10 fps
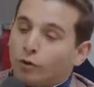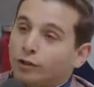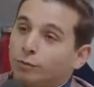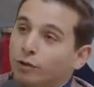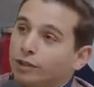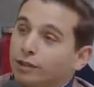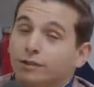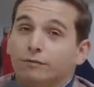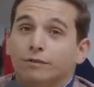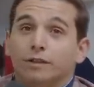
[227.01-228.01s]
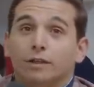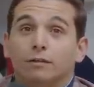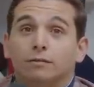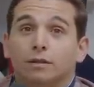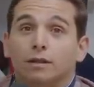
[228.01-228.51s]
more sports, here's a
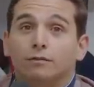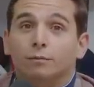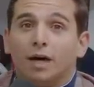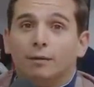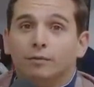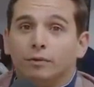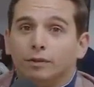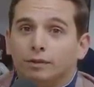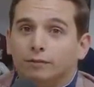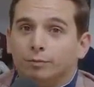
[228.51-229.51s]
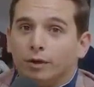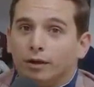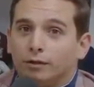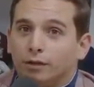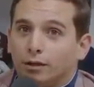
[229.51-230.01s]
video of a mom throwing Clif Bar
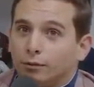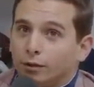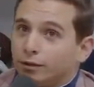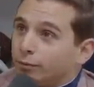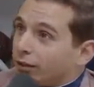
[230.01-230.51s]
at her daughter running a